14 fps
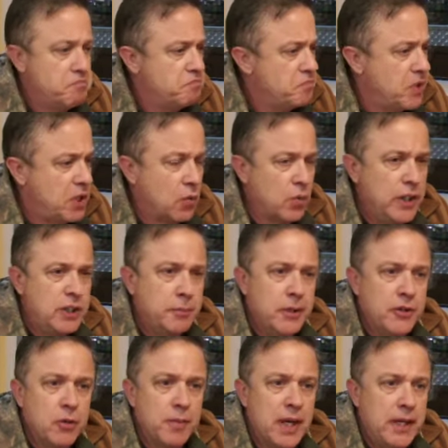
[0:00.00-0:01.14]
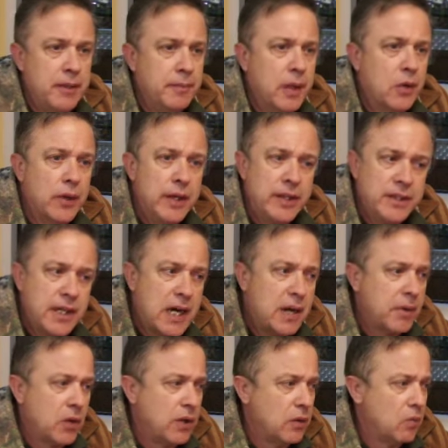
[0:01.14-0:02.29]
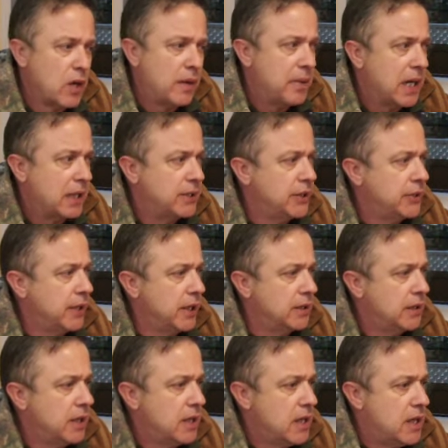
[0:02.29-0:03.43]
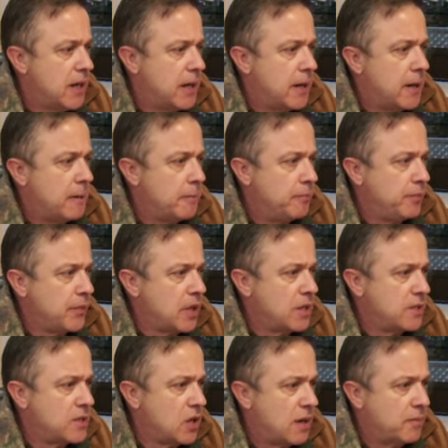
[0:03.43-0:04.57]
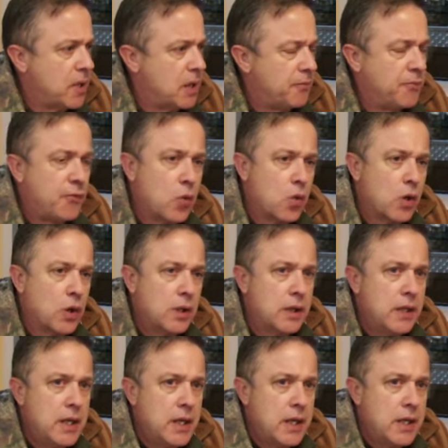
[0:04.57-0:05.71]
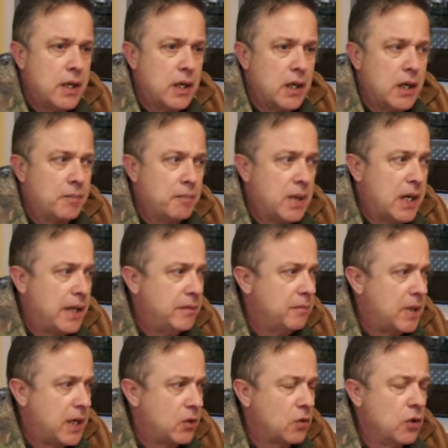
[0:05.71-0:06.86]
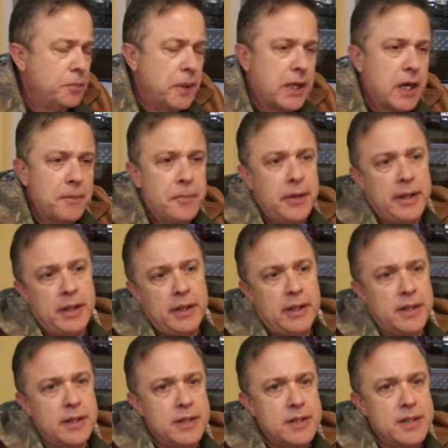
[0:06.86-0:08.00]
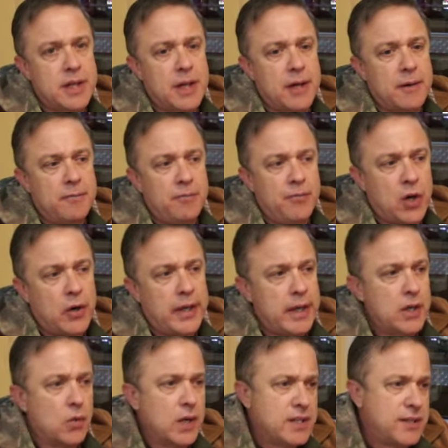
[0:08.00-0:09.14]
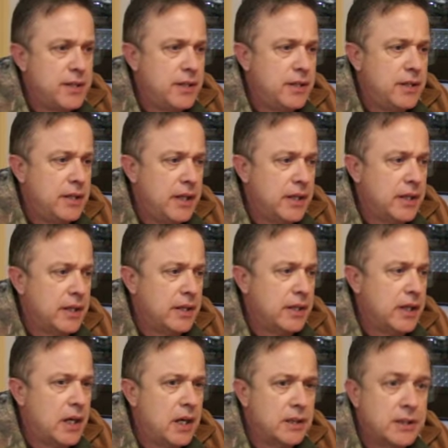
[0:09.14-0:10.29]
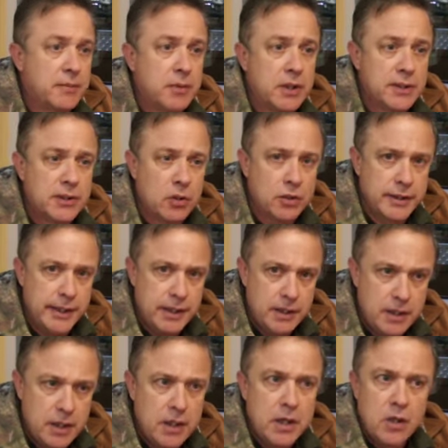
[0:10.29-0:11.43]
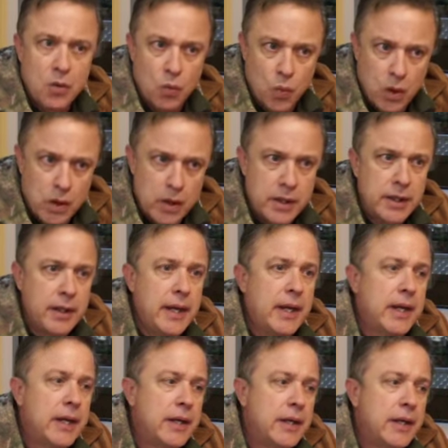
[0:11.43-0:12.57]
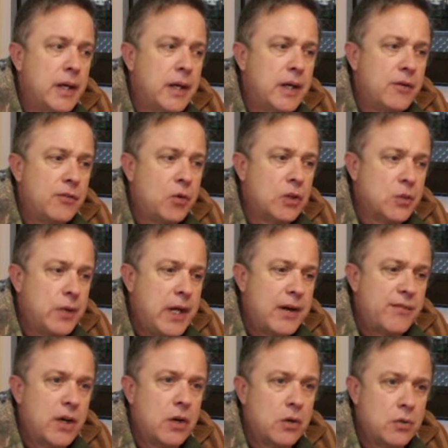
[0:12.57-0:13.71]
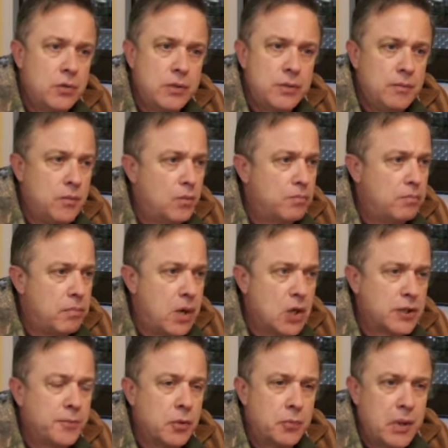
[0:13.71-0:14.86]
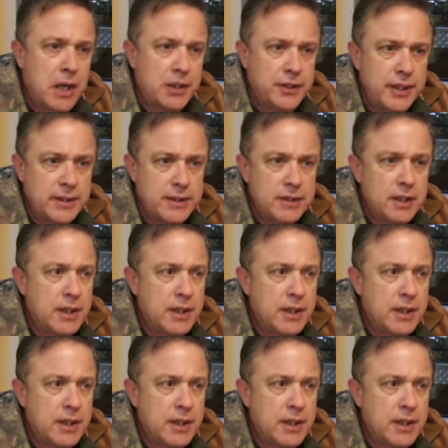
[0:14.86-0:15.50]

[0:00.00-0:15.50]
You can reach me through my email anytime. I'll get right back to you. So I'm up for my group and company is very interested in some consulting work, and of course we have our own multiple projects